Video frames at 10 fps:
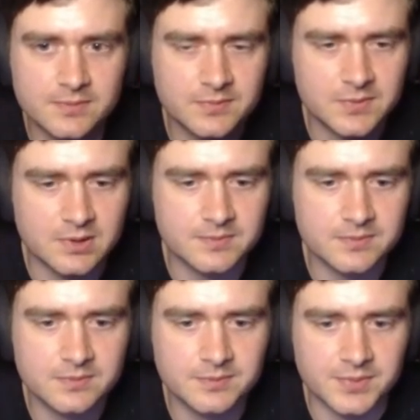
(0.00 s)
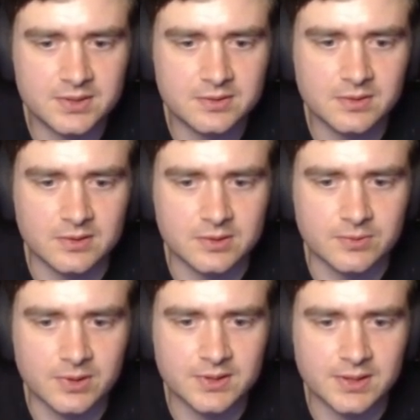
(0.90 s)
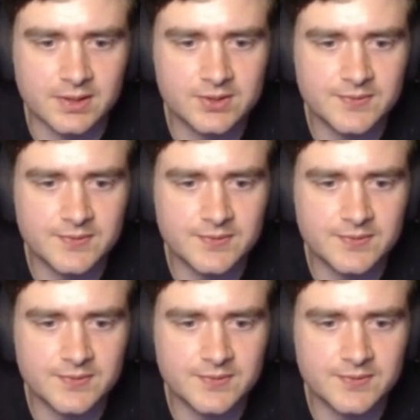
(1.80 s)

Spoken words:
Oh, priest also works, I guess.